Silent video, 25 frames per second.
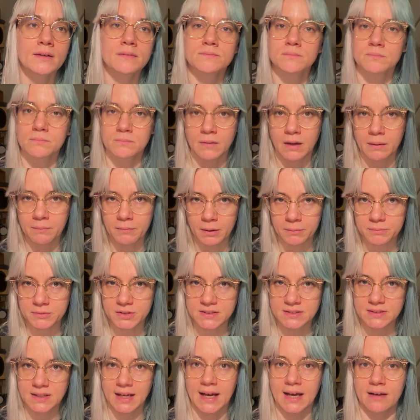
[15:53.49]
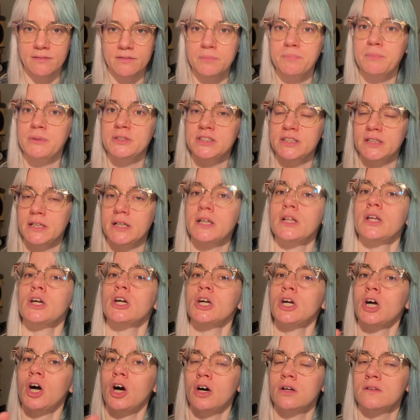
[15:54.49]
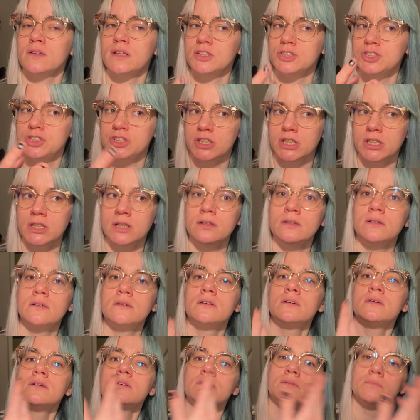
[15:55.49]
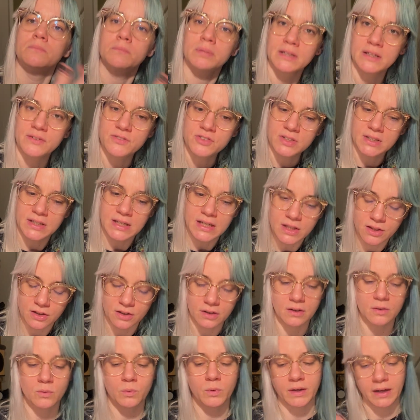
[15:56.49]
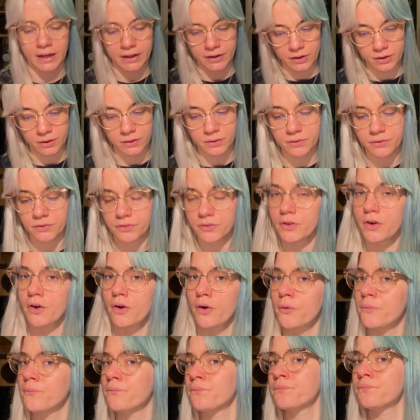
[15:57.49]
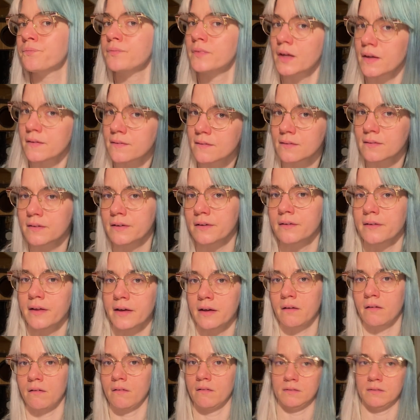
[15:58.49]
my mom doesn't have a particular God that she believes in either, what I know. So it's a little like,